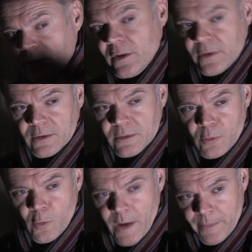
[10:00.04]
Circle,
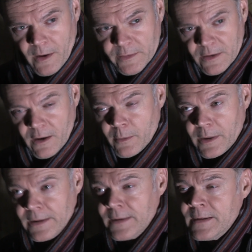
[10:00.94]
all the way up the Arctic Highway,